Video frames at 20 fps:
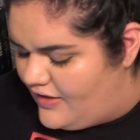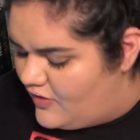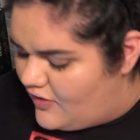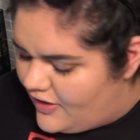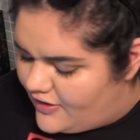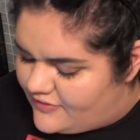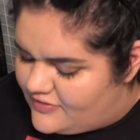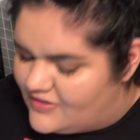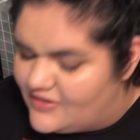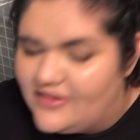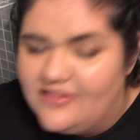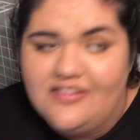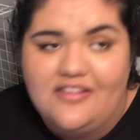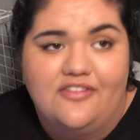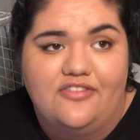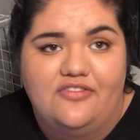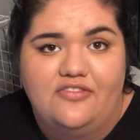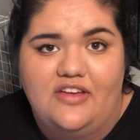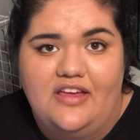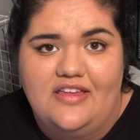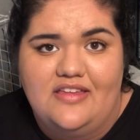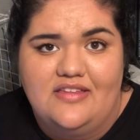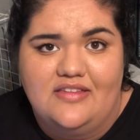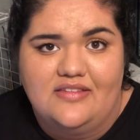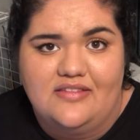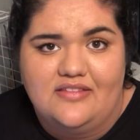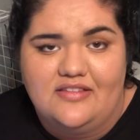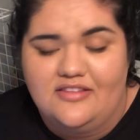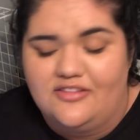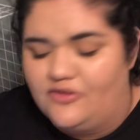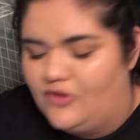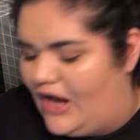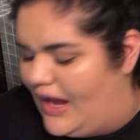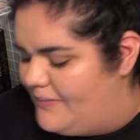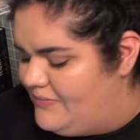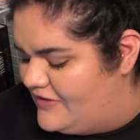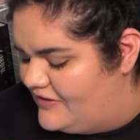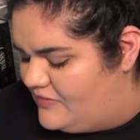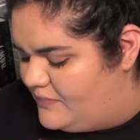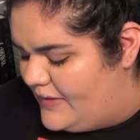Clarkson is de is
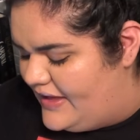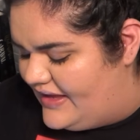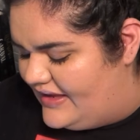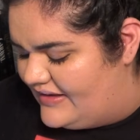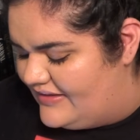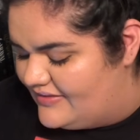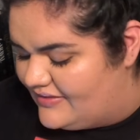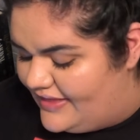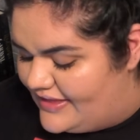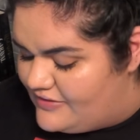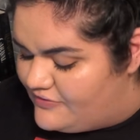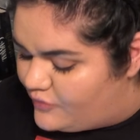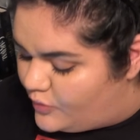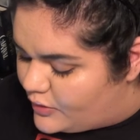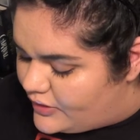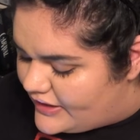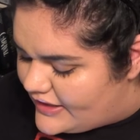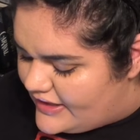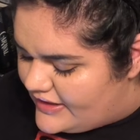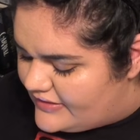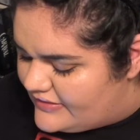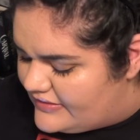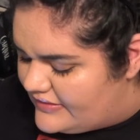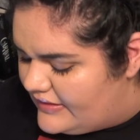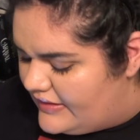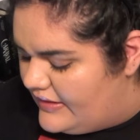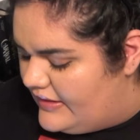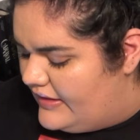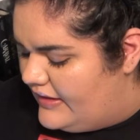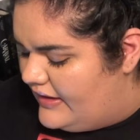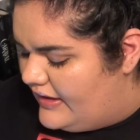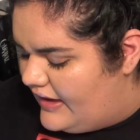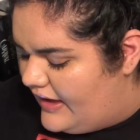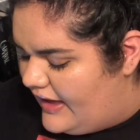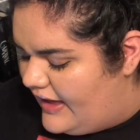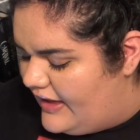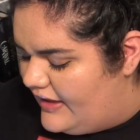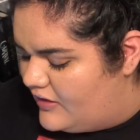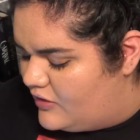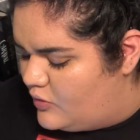described as being in his late 40s.
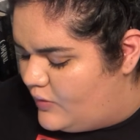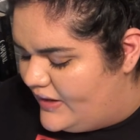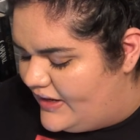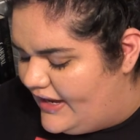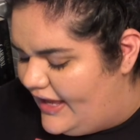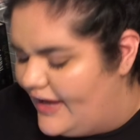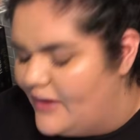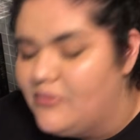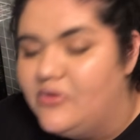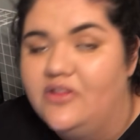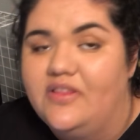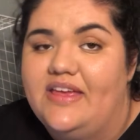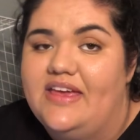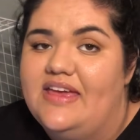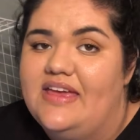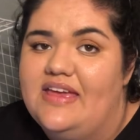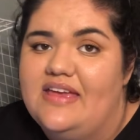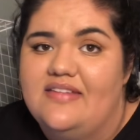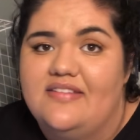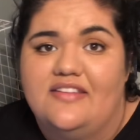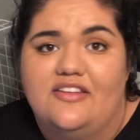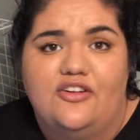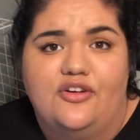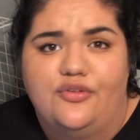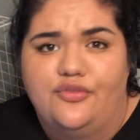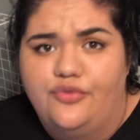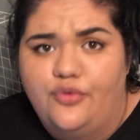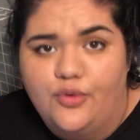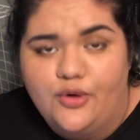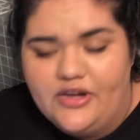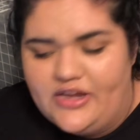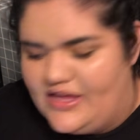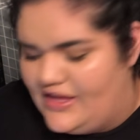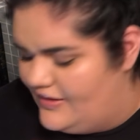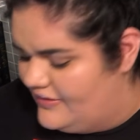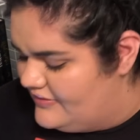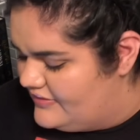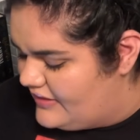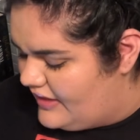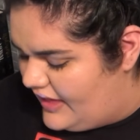Uh, Queen Amberly is in her
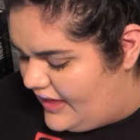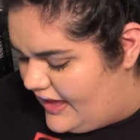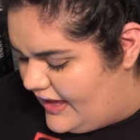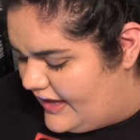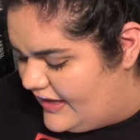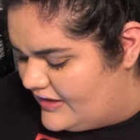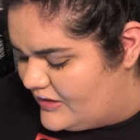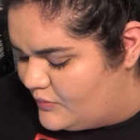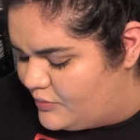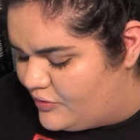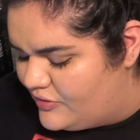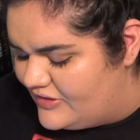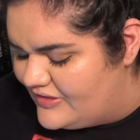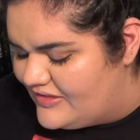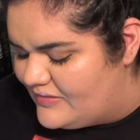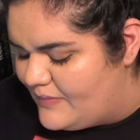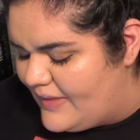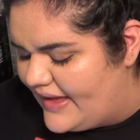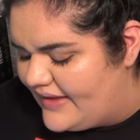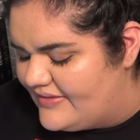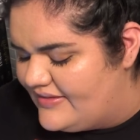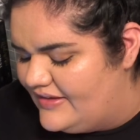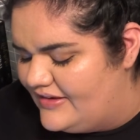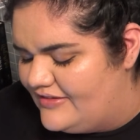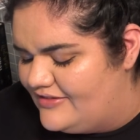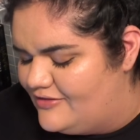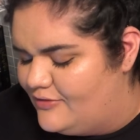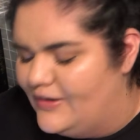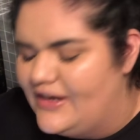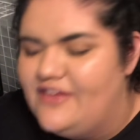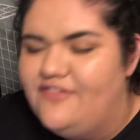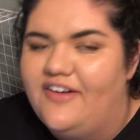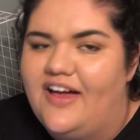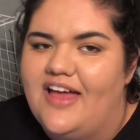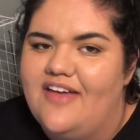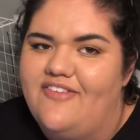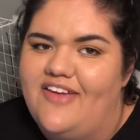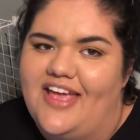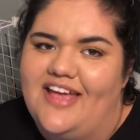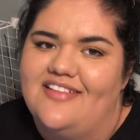40s, and Prince Maxon is
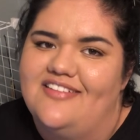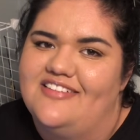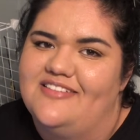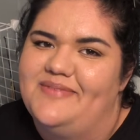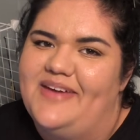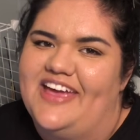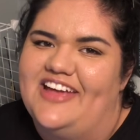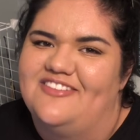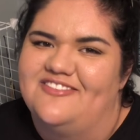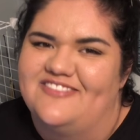25, handsome and